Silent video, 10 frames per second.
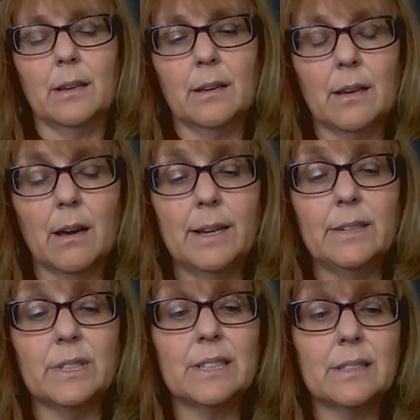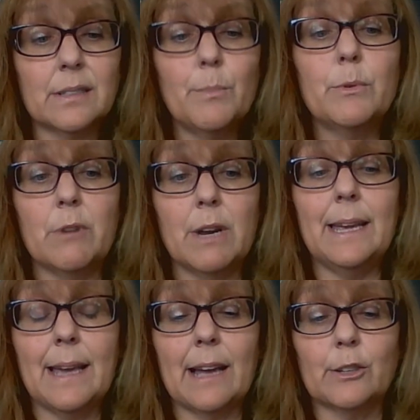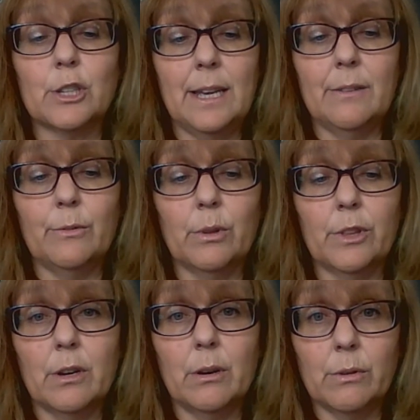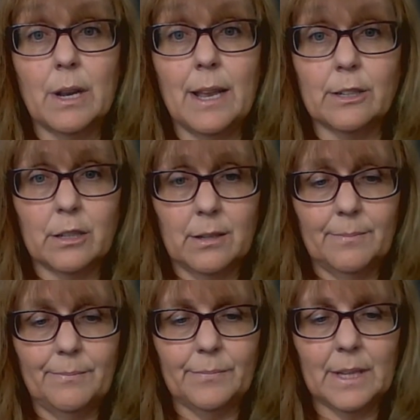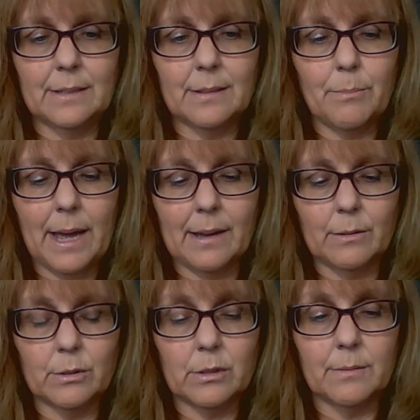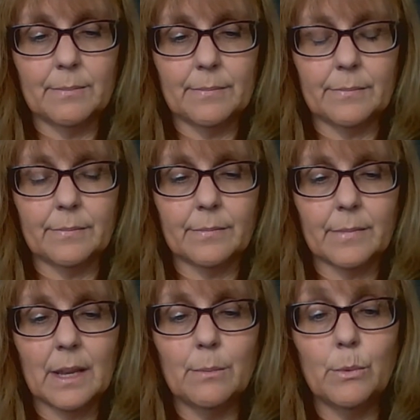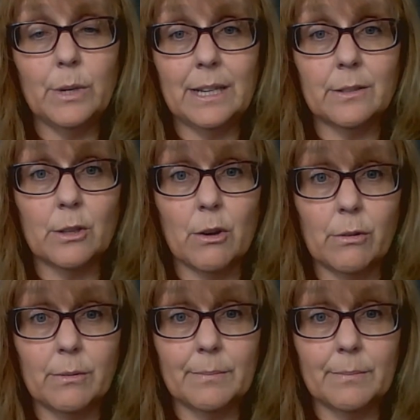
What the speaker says: kind of a summary, actually, of what the whole collection is about. Morning Song.